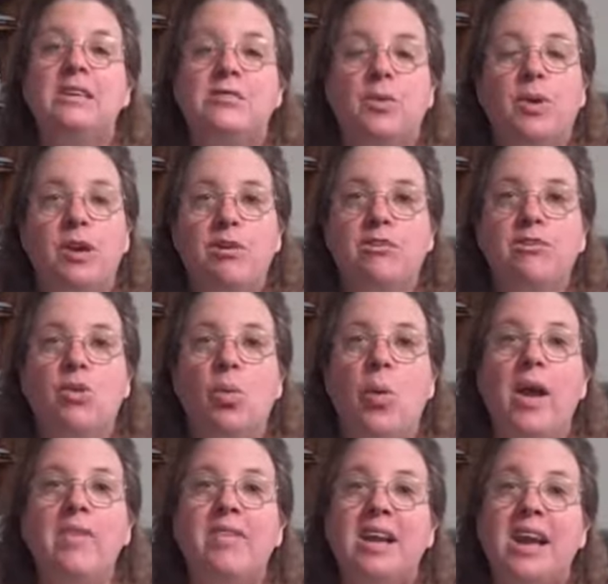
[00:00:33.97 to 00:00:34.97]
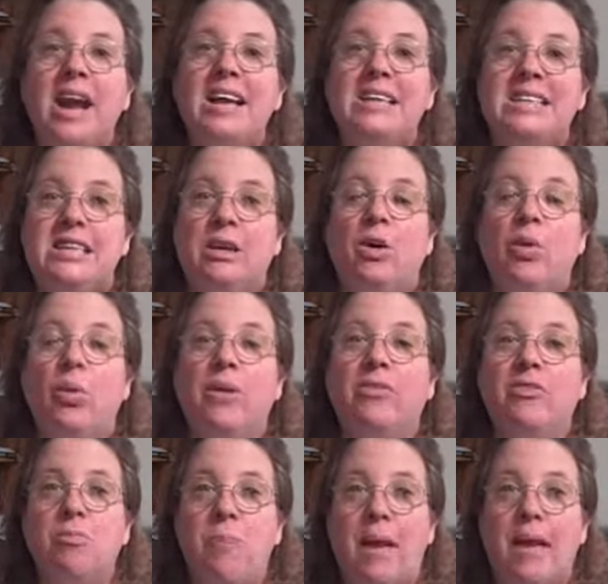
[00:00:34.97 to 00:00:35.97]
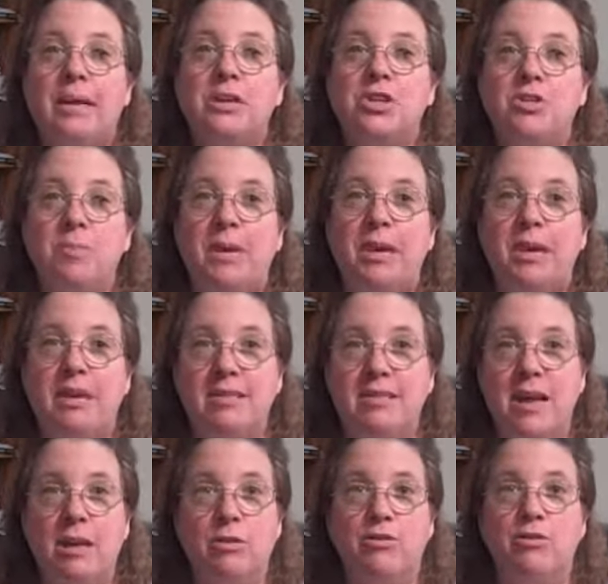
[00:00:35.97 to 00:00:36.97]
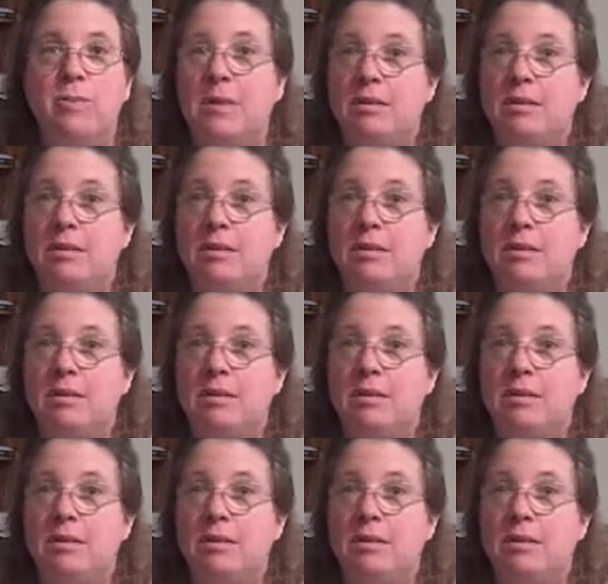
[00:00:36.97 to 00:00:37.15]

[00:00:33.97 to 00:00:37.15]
So here's the way that I deal with Spanish-speaking sellers,